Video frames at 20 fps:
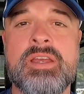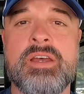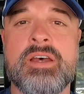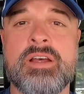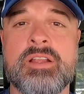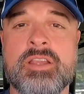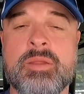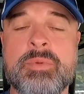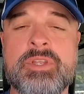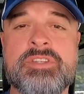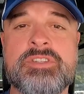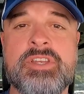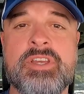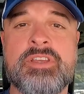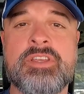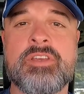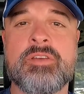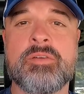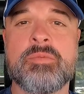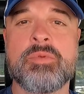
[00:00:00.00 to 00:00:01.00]
Let me
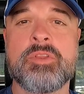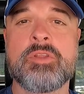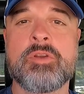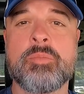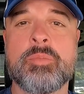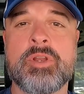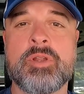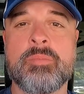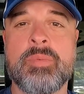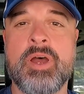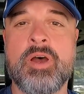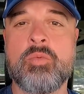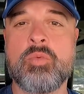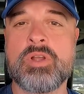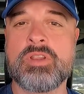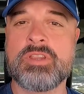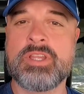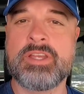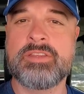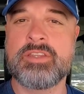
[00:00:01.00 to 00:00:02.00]
tell you a little bit about
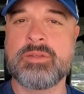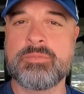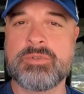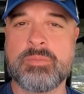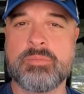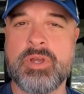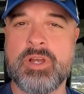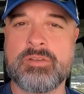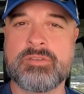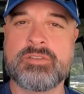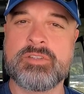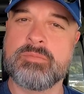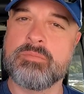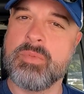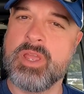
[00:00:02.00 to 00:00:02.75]
what led them to Belton,